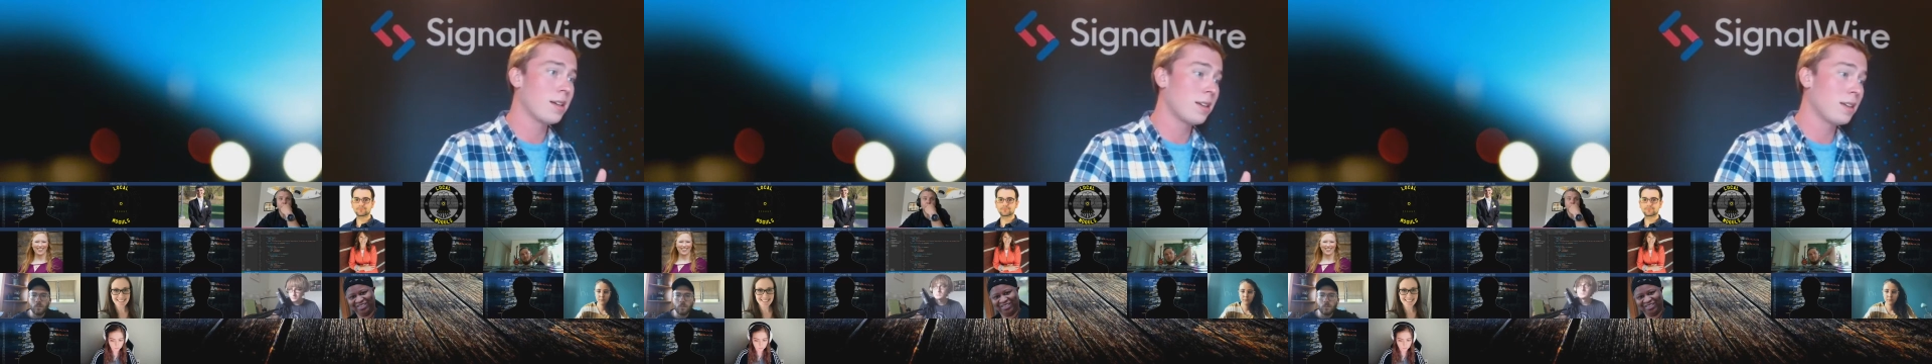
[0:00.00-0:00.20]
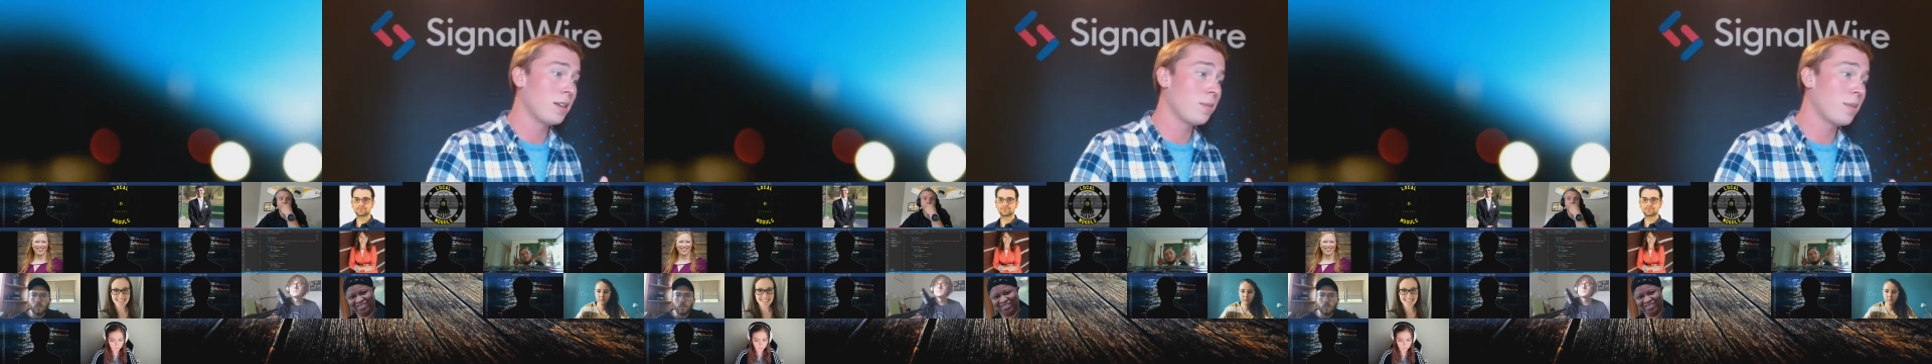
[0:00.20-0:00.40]

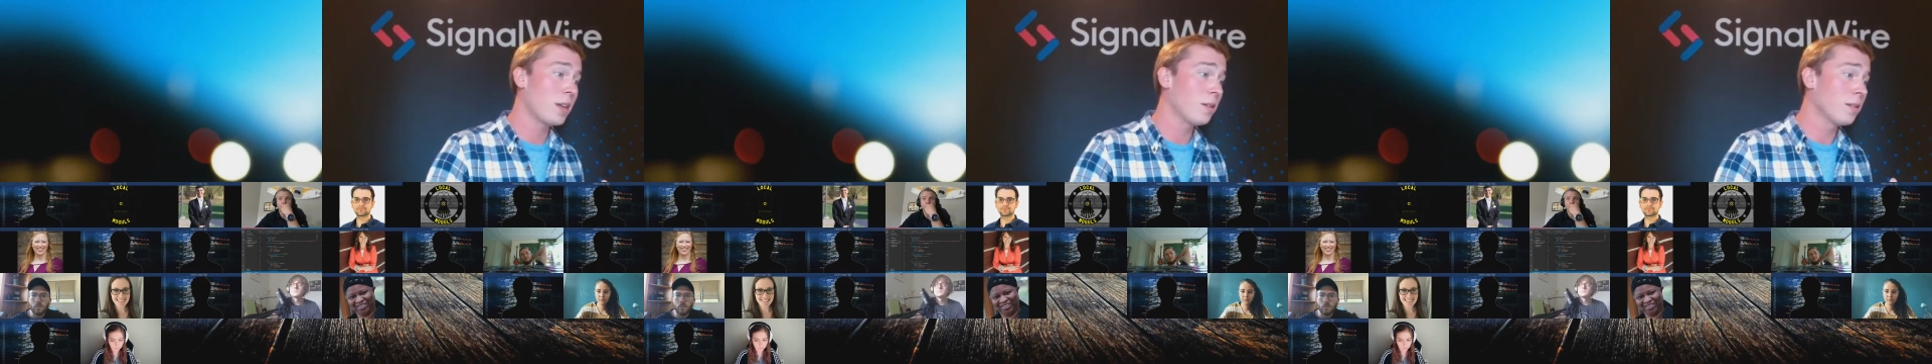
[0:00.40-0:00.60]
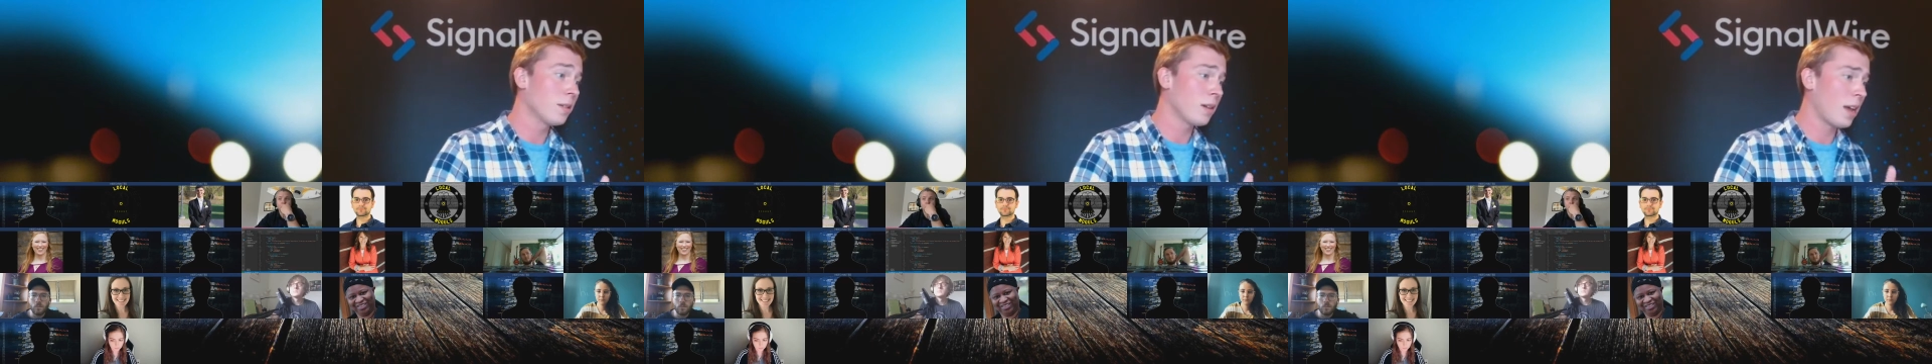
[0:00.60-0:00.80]

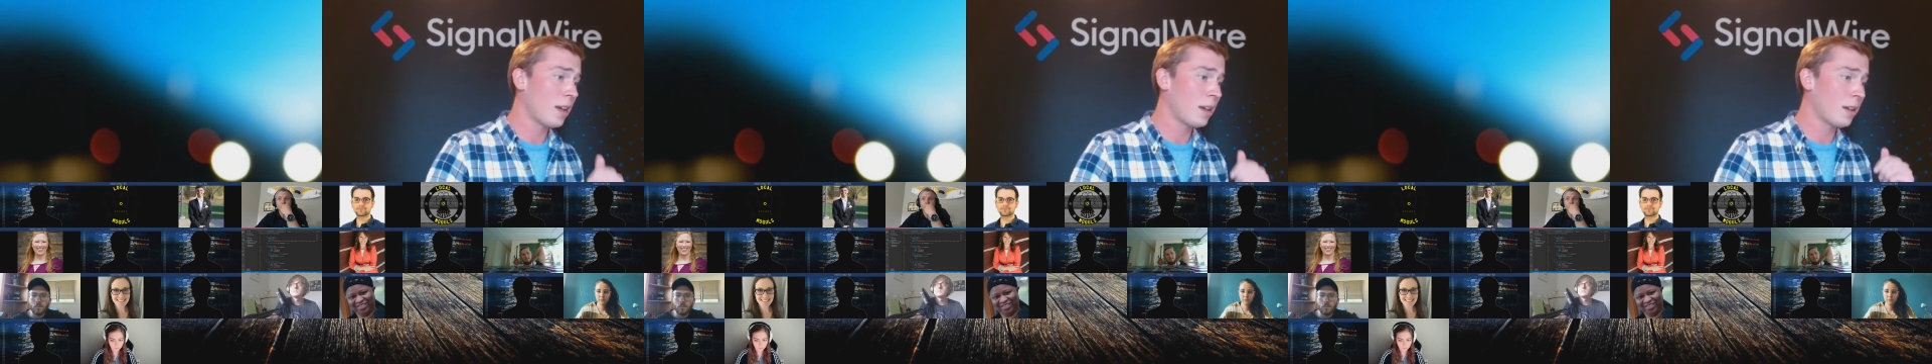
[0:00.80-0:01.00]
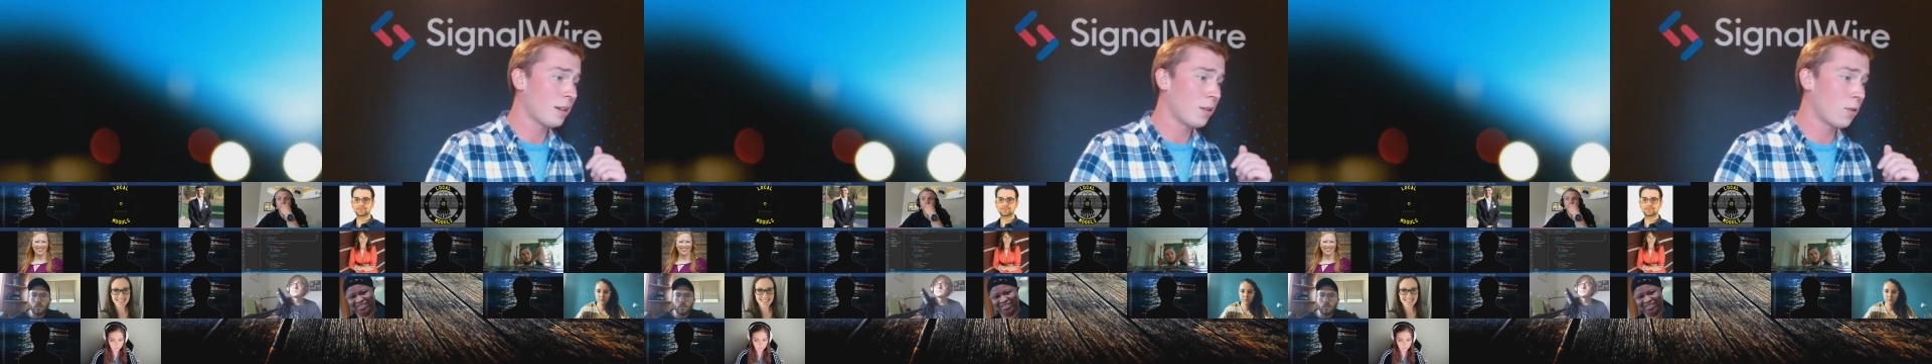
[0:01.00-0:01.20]
email,
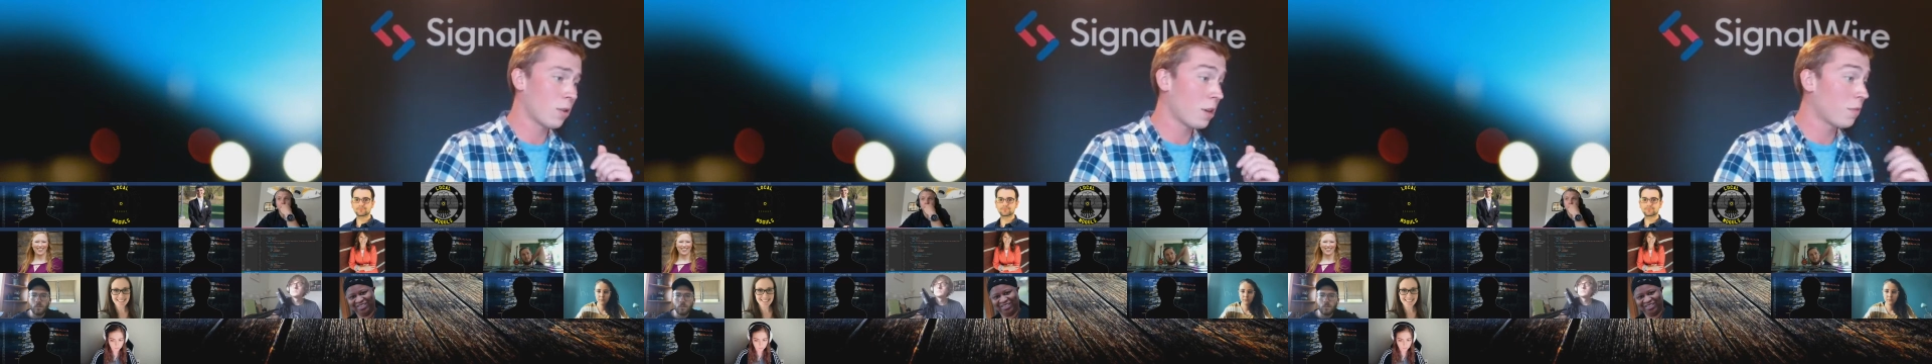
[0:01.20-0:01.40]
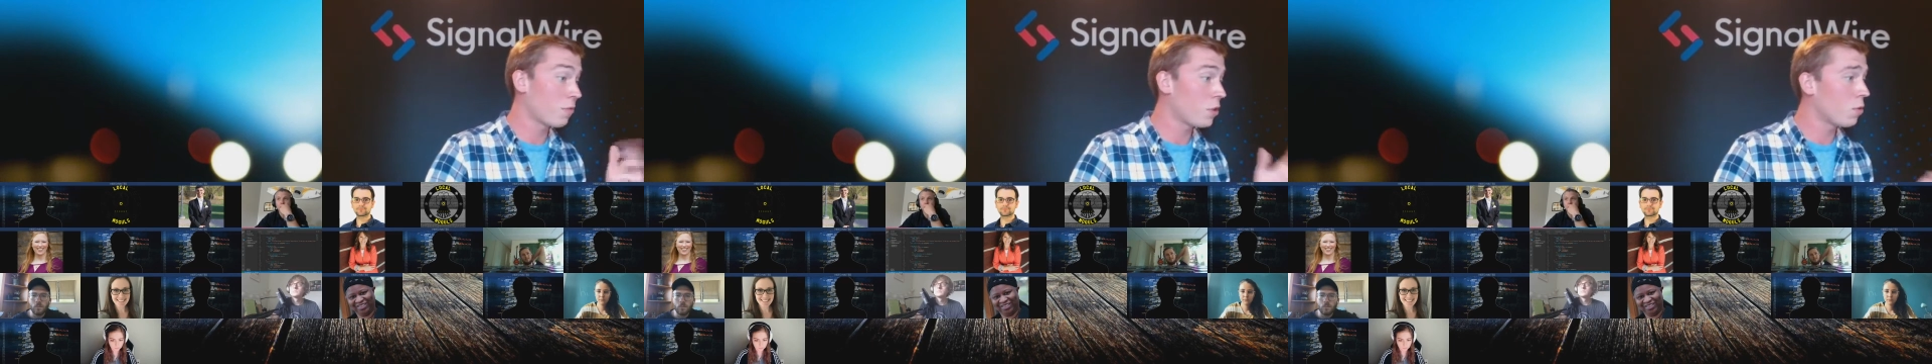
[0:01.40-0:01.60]
or
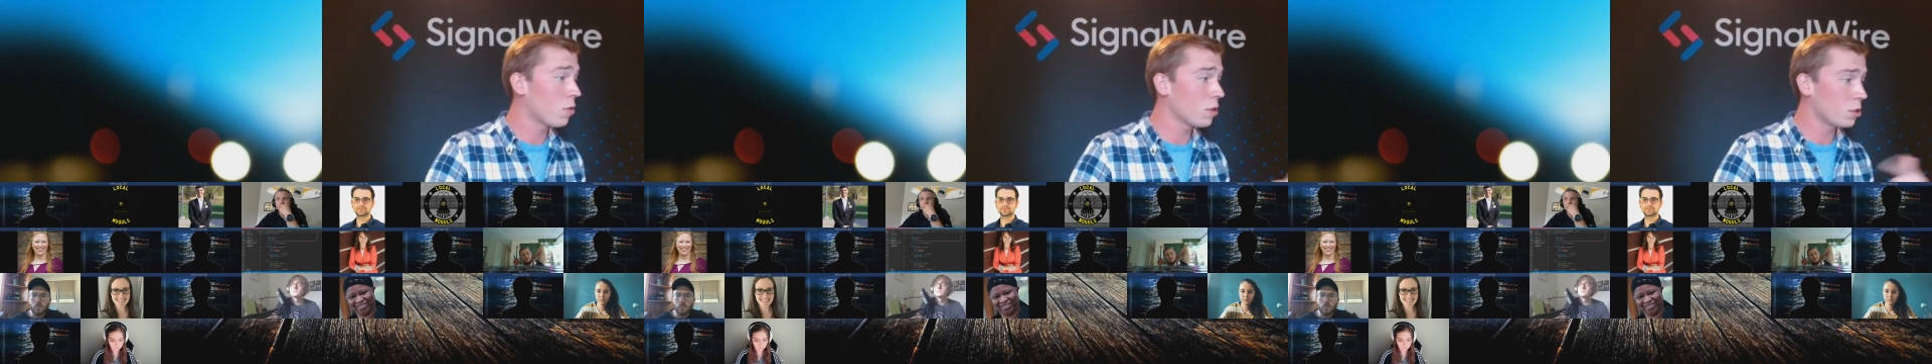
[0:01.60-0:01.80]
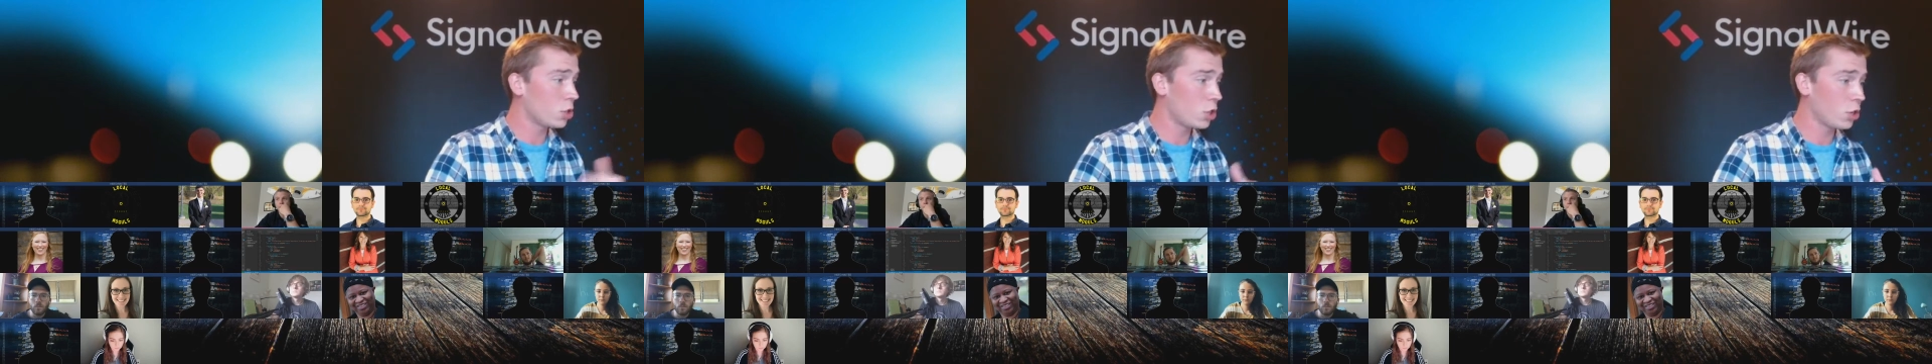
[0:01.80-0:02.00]
if you want
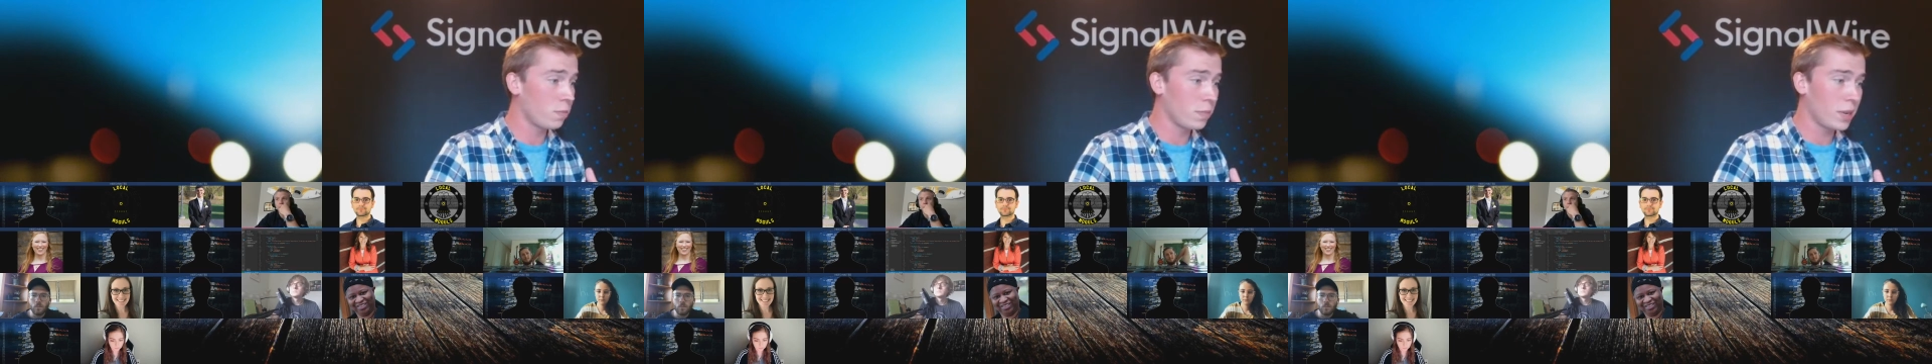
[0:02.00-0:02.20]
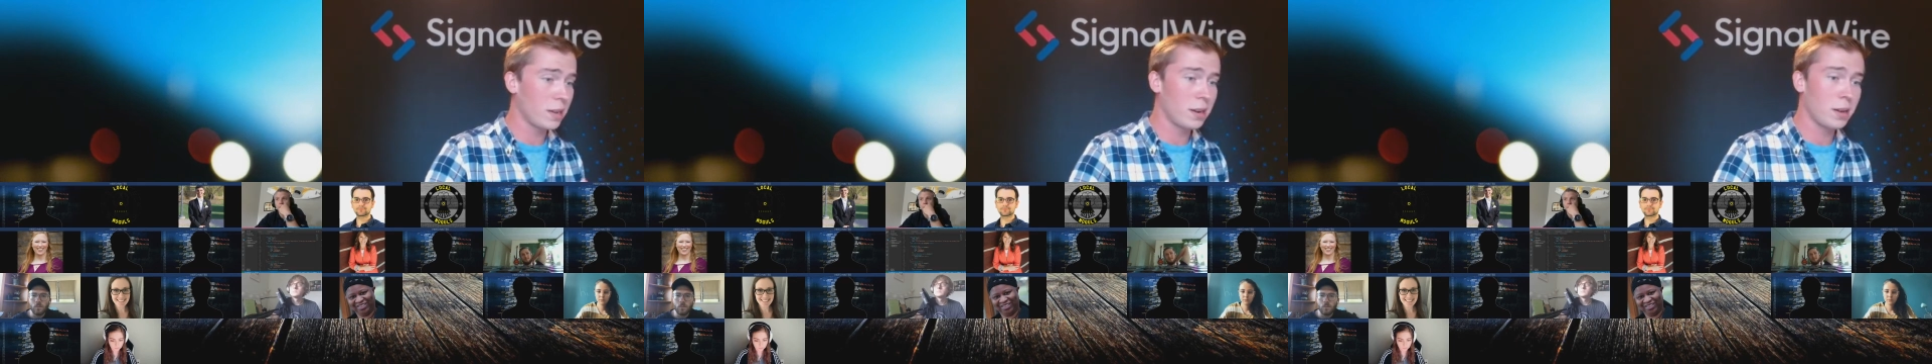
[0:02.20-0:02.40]
to shoot
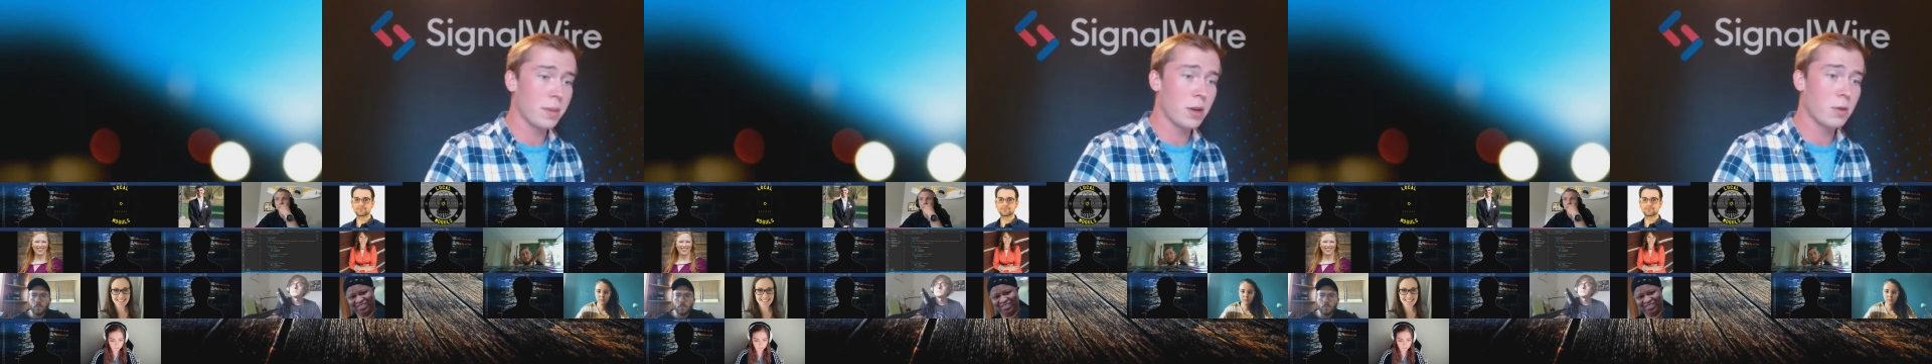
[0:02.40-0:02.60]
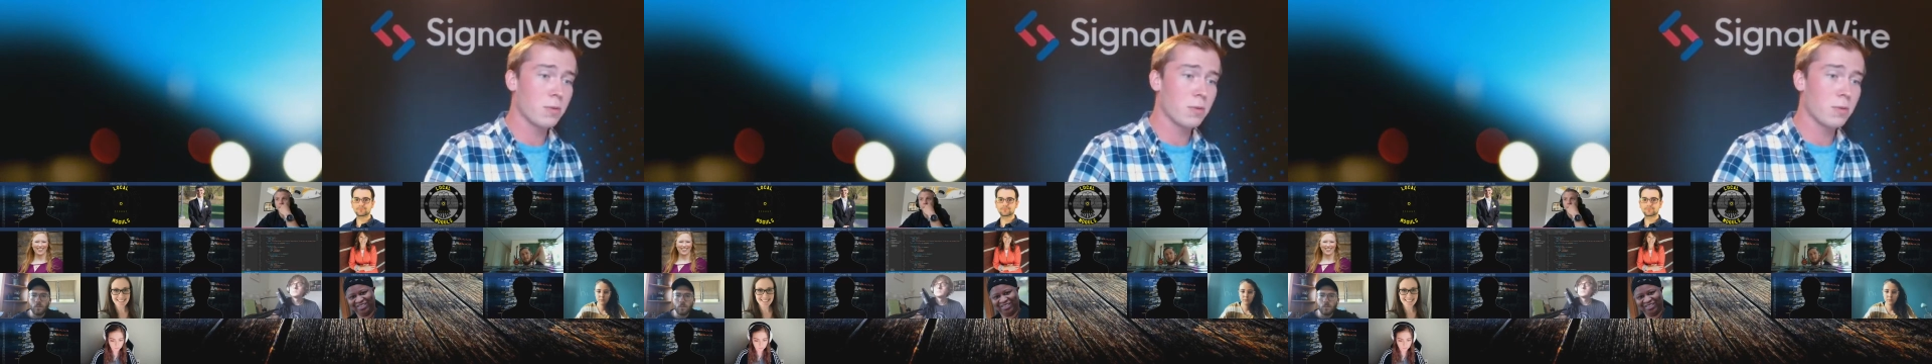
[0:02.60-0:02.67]
me an email,